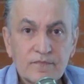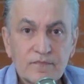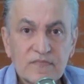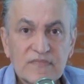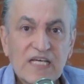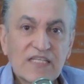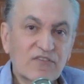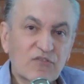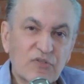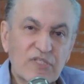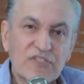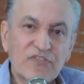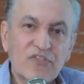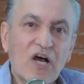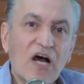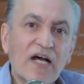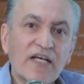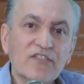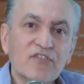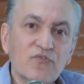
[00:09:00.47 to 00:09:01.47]
that
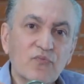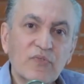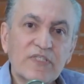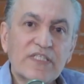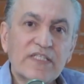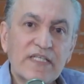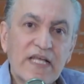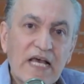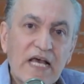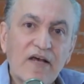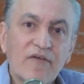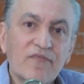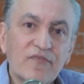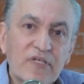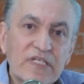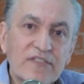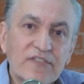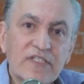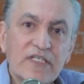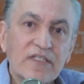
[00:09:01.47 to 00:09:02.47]
resides within every
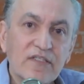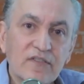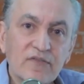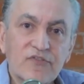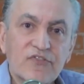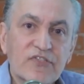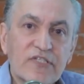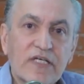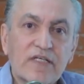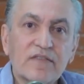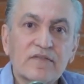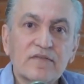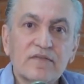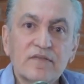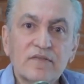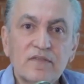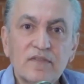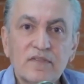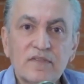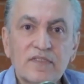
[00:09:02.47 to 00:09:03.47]
single cell
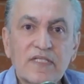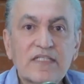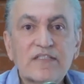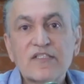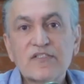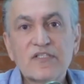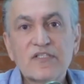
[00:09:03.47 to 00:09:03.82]
that is